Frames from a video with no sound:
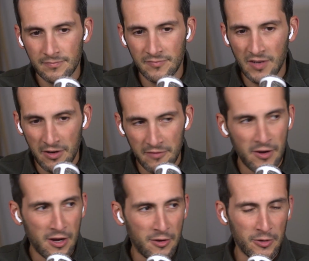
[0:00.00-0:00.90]
Very,
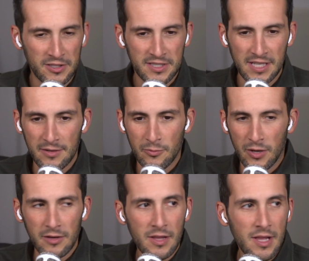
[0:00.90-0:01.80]
very well said.
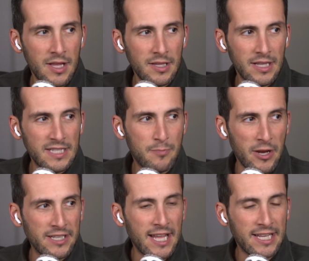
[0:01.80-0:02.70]
Well, let's
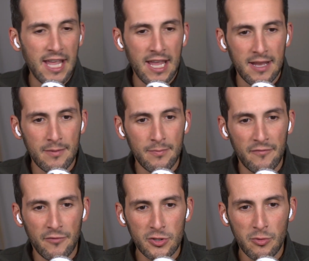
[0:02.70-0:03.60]
bring Nick in,
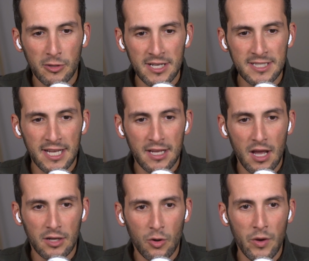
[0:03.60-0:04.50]
but first we're going to take
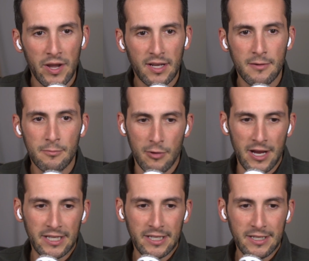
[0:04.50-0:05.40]
a quick
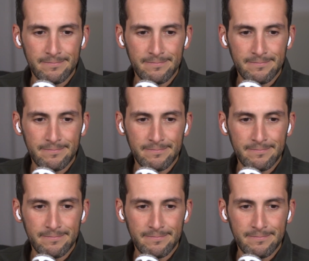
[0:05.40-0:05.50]
break.